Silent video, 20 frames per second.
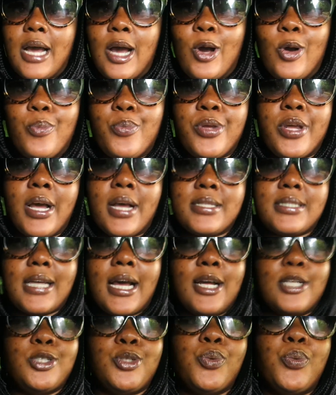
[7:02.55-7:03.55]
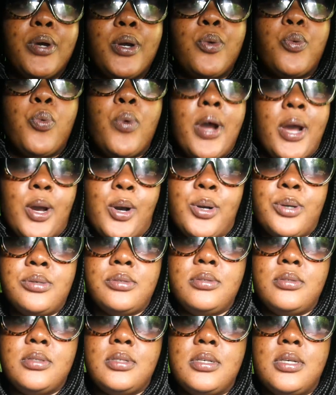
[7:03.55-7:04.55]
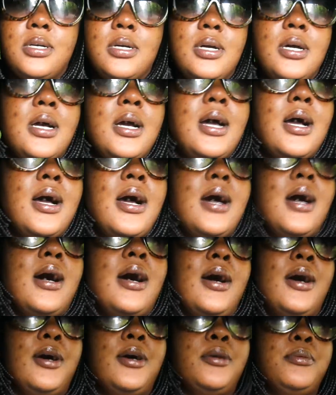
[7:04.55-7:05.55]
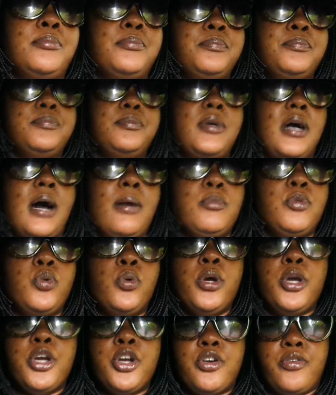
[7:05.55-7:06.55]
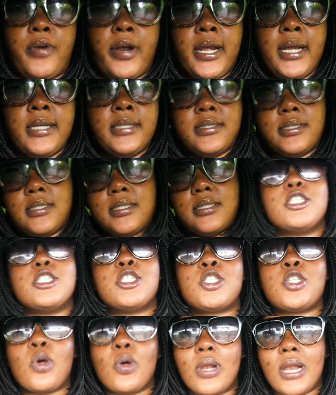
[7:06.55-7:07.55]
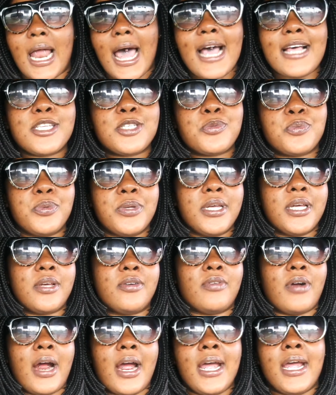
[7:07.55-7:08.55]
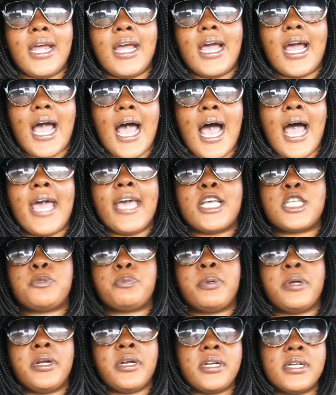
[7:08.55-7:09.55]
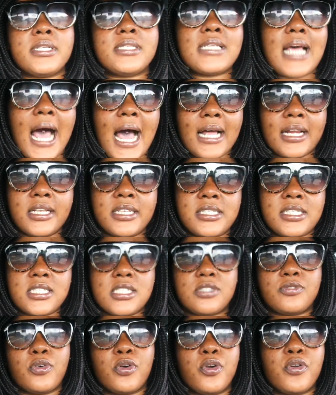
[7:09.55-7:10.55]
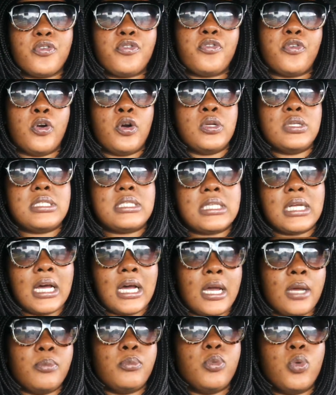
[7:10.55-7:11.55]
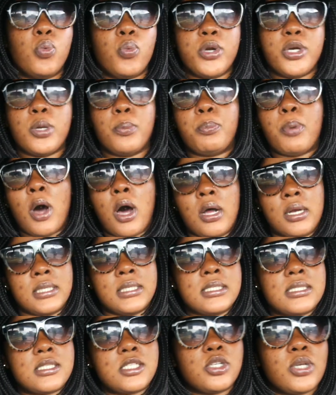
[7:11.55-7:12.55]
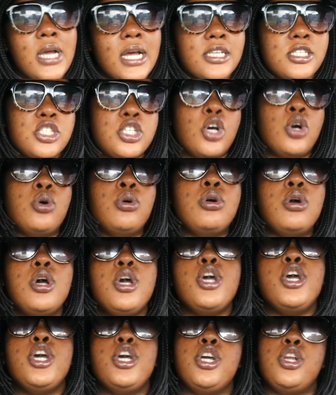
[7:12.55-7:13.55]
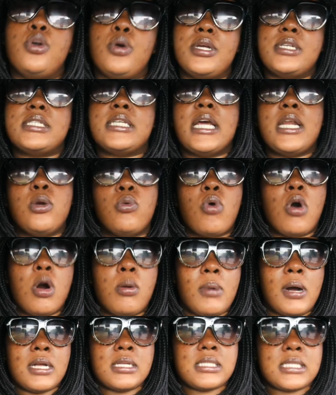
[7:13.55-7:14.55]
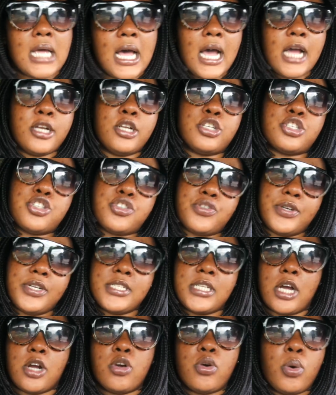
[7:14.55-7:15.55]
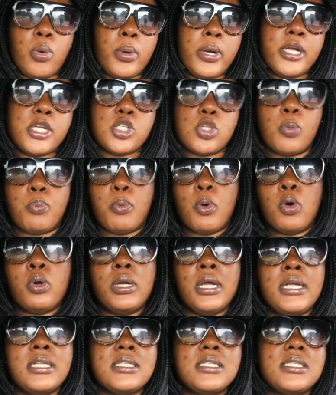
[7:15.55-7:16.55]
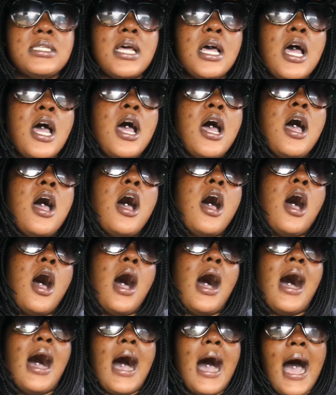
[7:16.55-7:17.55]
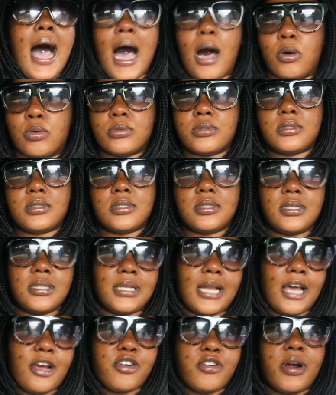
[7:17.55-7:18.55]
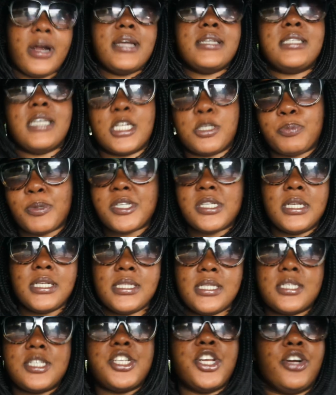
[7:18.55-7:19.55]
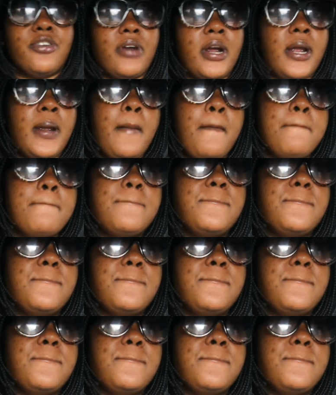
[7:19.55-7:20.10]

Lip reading: I hope you guys are doing well. I'm doing great. So last week, right, I experienced allergies for the first time with the pollens. You guys know, you know, it's getting warm outside, the trees are growing, so pollens are out like crazy, especially this year, right?